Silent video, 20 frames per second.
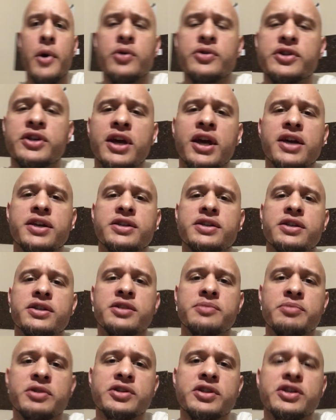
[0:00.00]
most
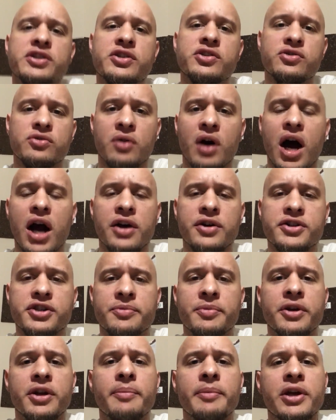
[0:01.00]
cases, businesses will hire
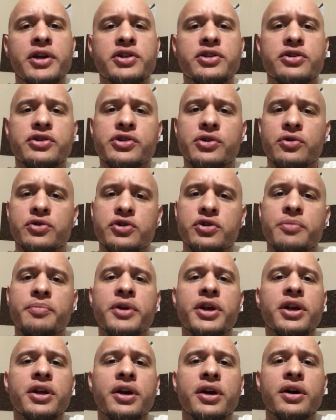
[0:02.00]
somebody to manage your social
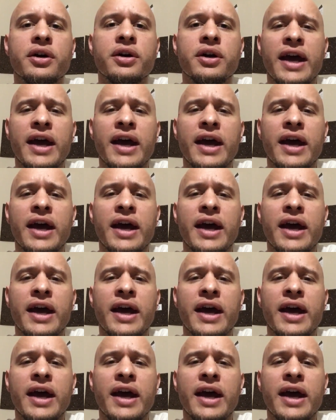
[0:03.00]
media